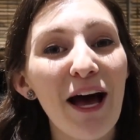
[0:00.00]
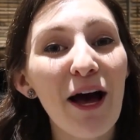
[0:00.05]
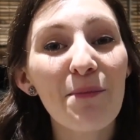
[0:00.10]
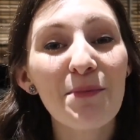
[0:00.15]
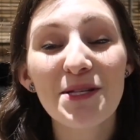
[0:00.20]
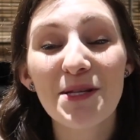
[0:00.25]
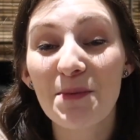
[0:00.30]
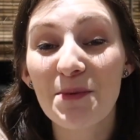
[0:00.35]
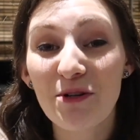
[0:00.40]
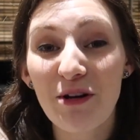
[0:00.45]
up.
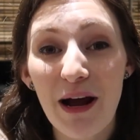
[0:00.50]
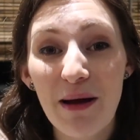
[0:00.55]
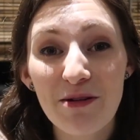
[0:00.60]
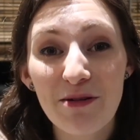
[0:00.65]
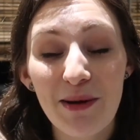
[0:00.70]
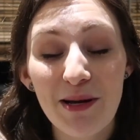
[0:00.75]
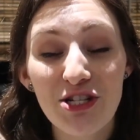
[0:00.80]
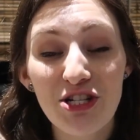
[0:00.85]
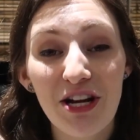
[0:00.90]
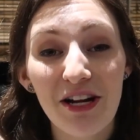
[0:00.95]
Subscribe to
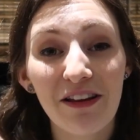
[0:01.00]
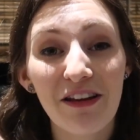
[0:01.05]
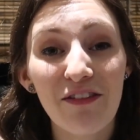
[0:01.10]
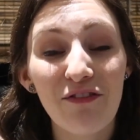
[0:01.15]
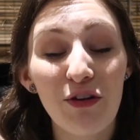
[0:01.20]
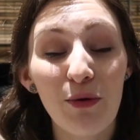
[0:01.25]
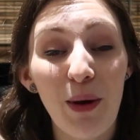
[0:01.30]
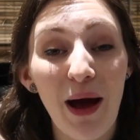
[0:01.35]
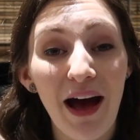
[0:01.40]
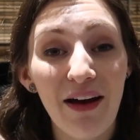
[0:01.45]
my channel
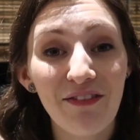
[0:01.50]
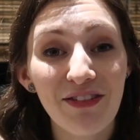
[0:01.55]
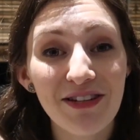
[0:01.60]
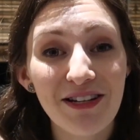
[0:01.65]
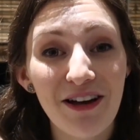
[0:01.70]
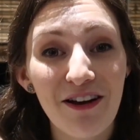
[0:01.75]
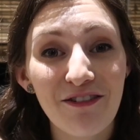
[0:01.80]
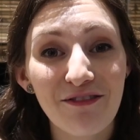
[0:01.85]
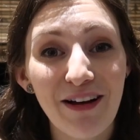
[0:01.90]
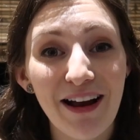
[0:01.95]
if you
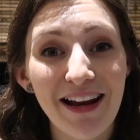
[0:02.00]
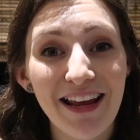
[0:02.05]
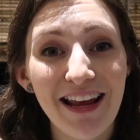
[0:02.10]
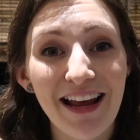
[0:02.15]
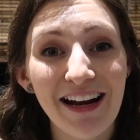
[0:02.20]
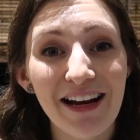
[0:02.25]
haven't already,